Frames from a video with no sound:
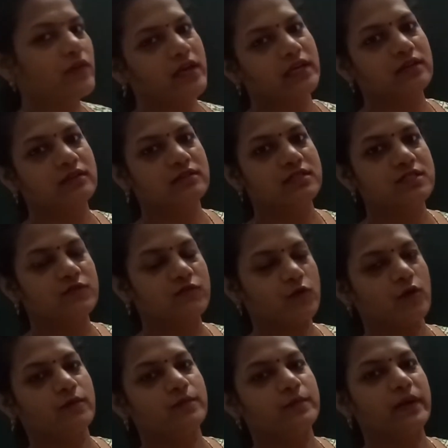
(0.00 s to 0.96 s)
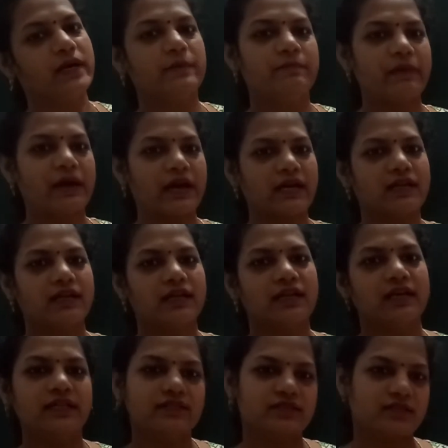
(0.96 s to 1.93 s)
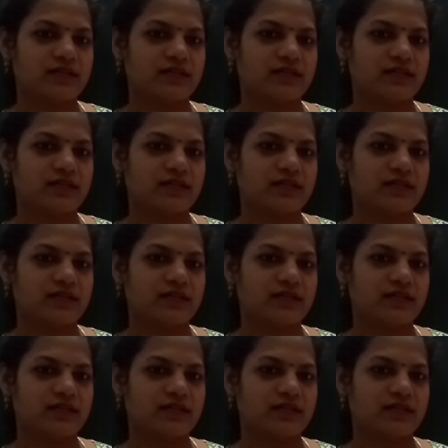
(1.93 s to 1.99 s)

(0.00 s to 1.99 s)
angles formed by parallel and